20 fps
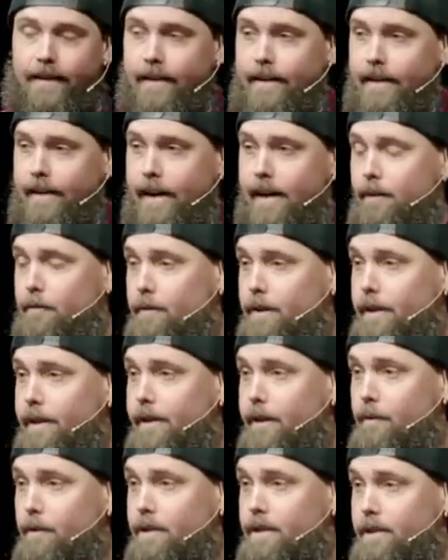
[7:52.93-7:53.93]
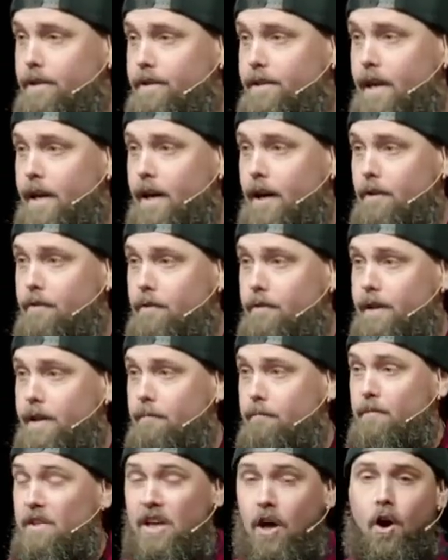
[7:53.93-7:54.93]
I don't really know what to say other than
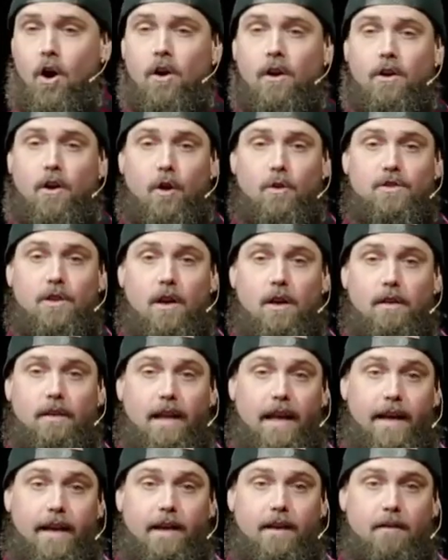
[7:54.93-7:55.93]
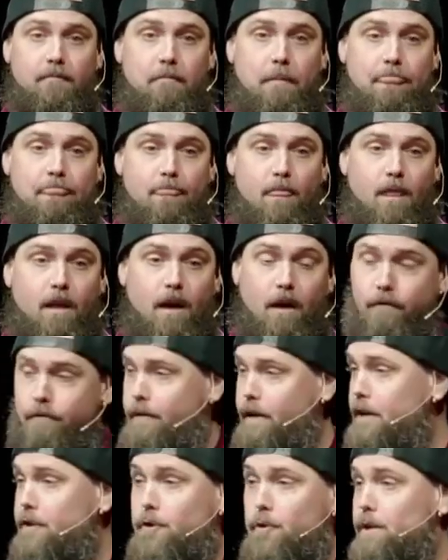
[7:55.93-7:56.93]
the ark goes on like a
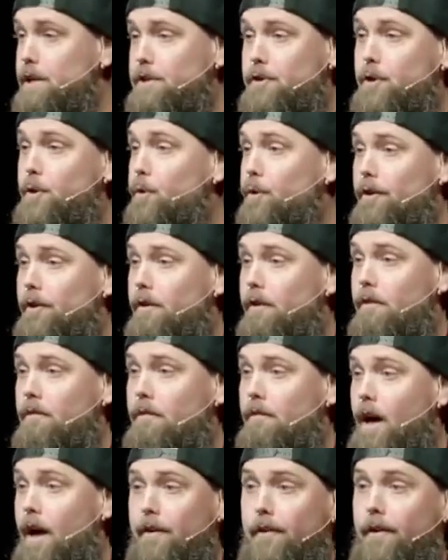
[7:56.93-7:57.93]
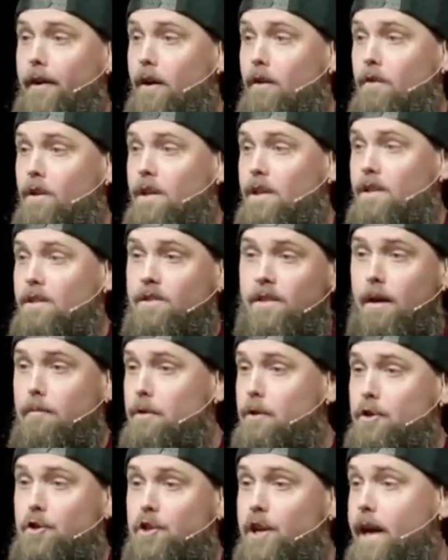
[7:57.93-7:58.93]
victory tour. I don't know, summer
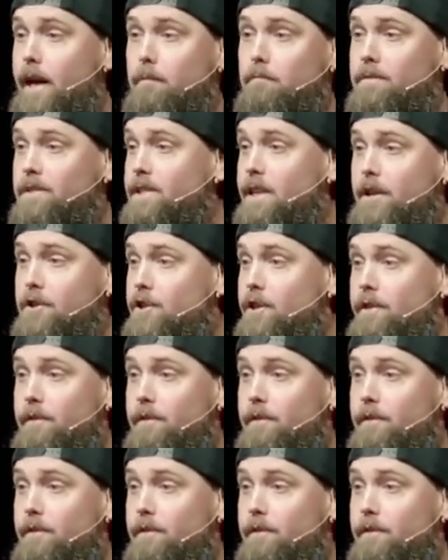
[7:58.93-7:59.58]
jam session